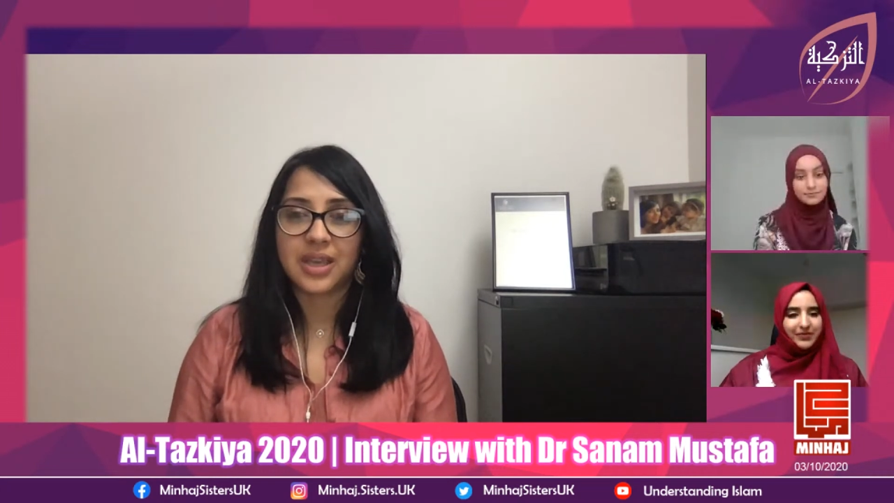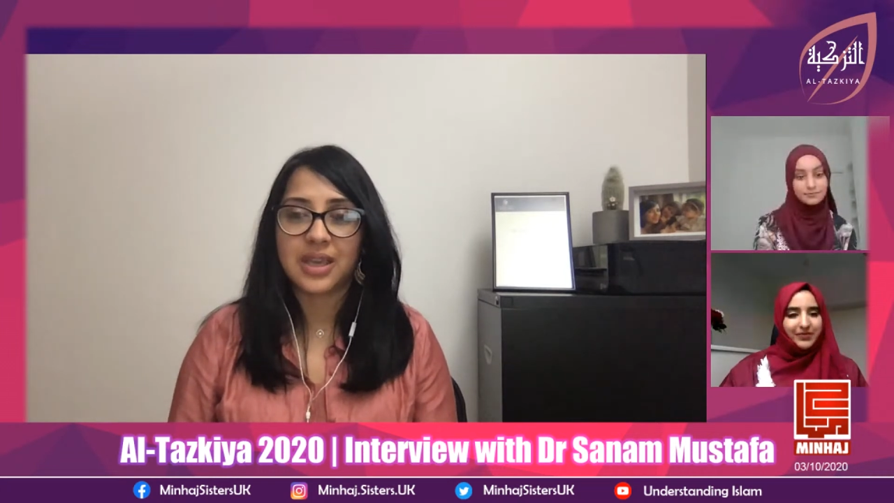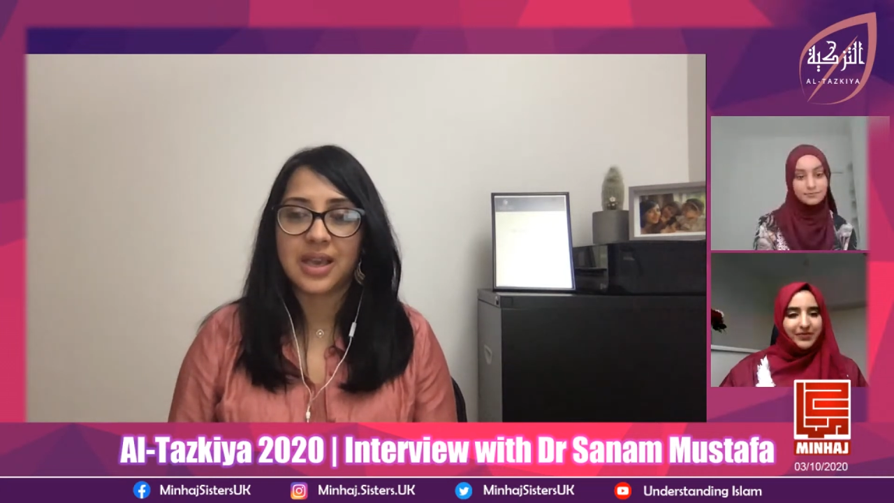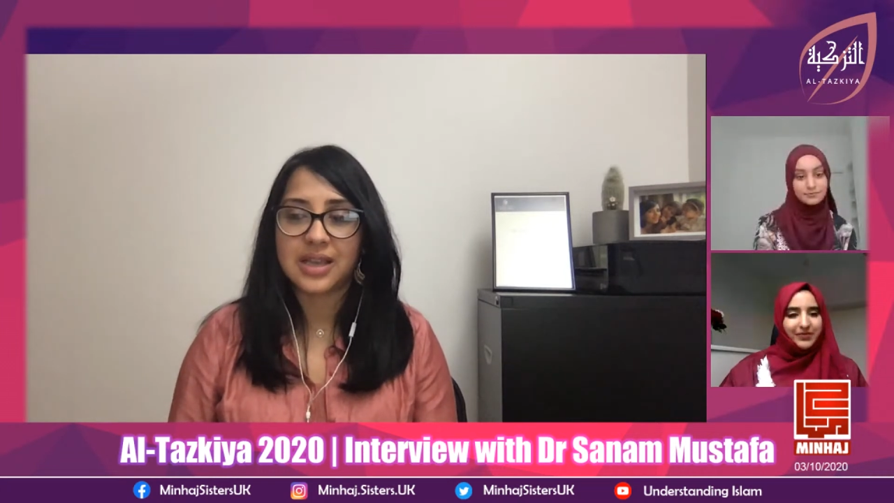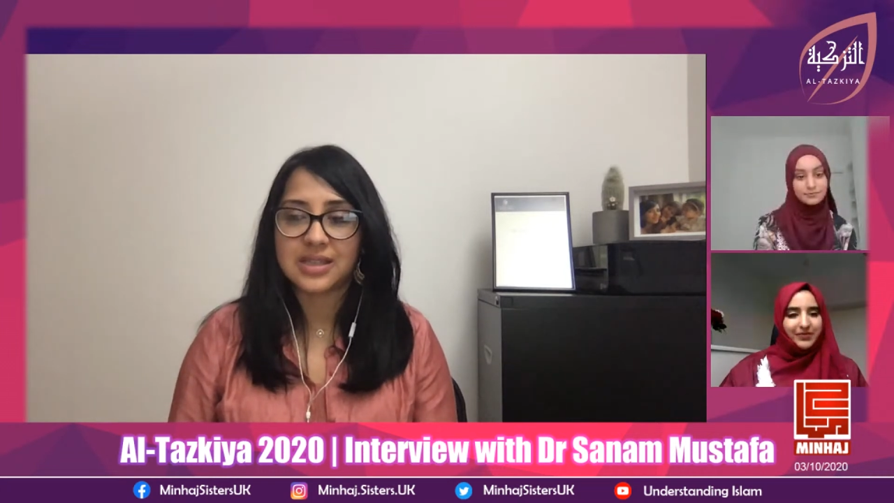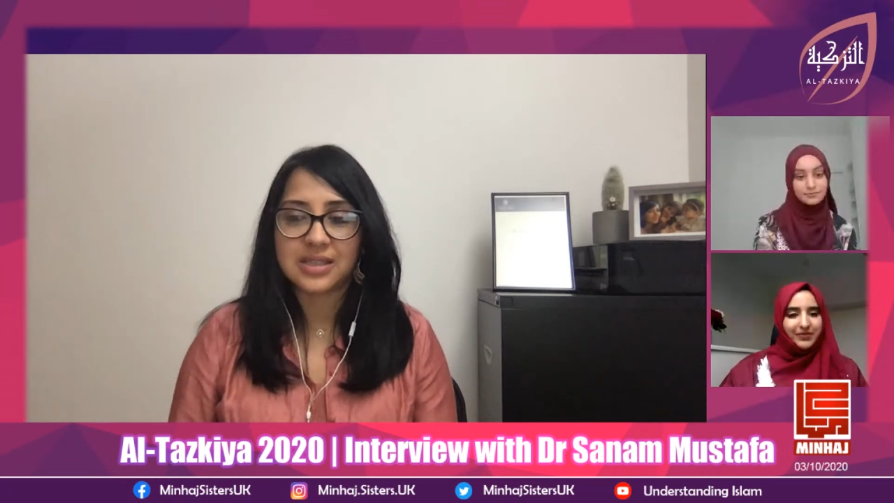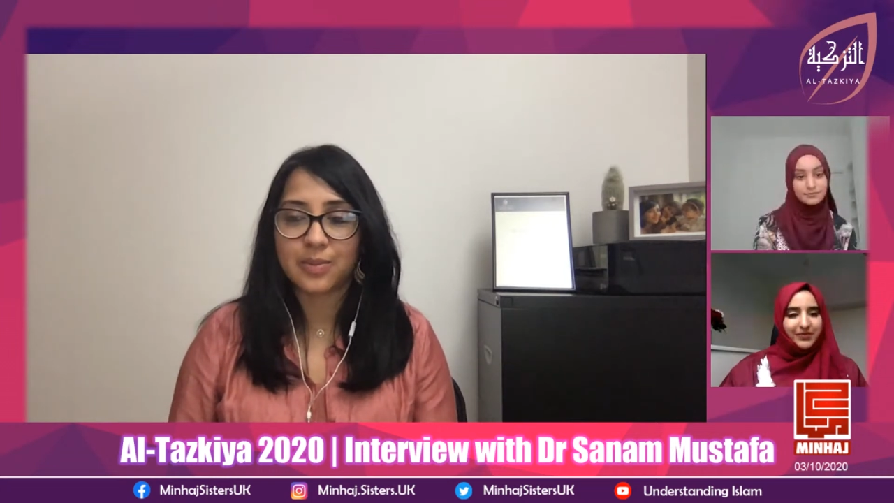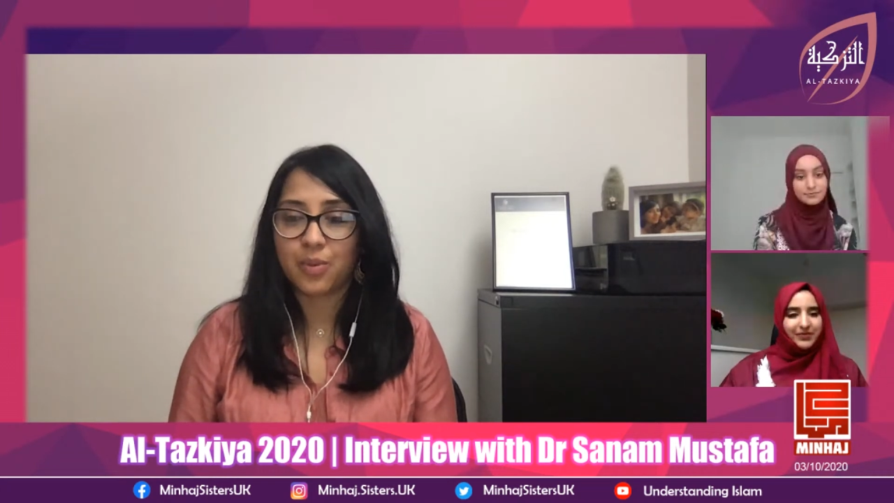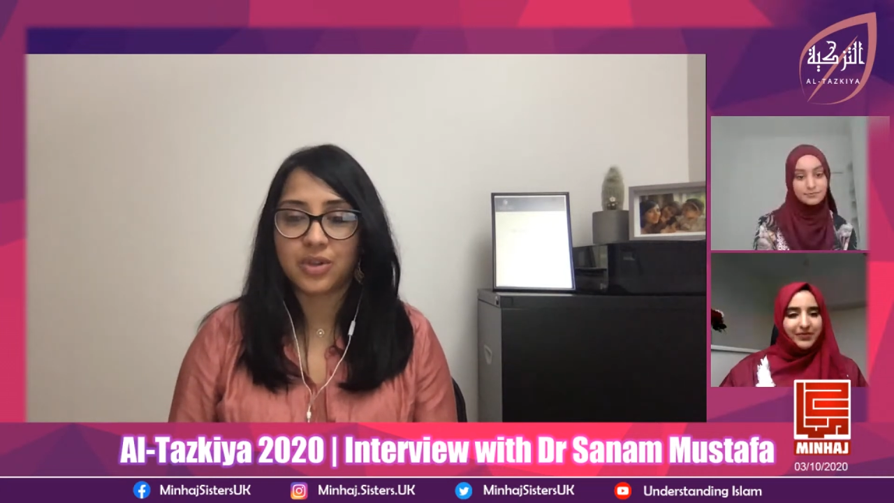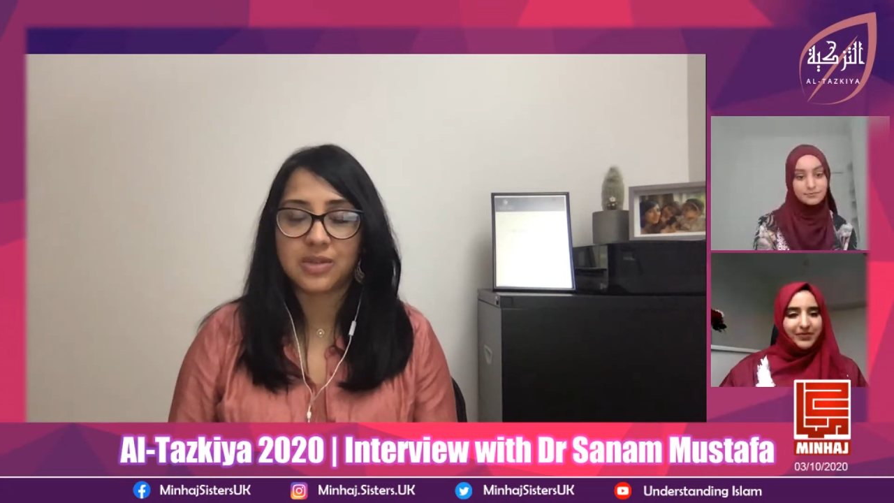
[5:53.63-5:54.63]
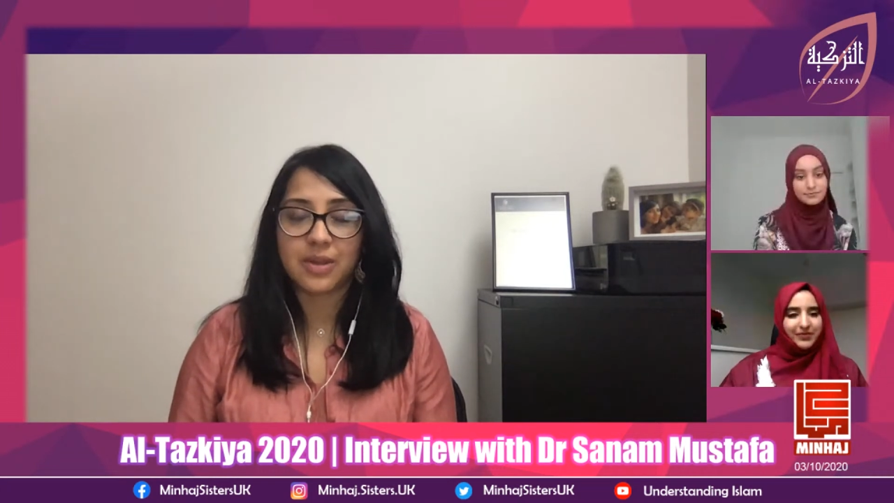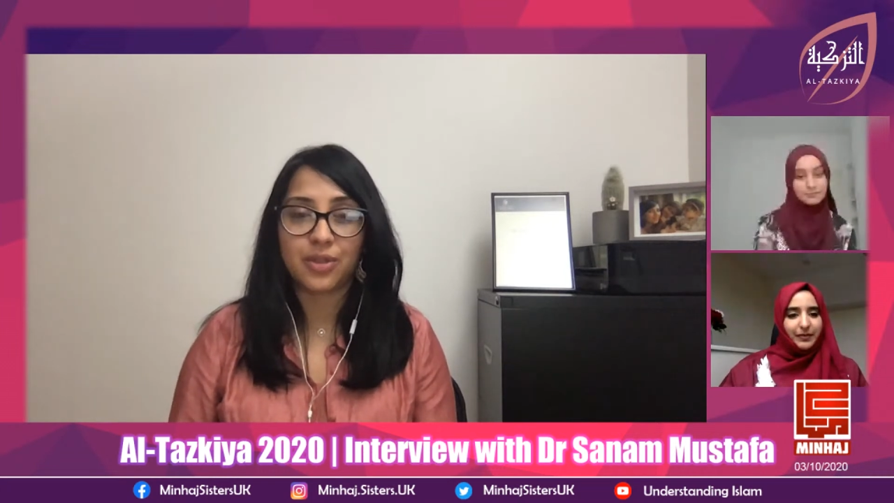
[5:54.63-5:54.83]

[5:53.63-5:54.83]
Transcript: He has supported me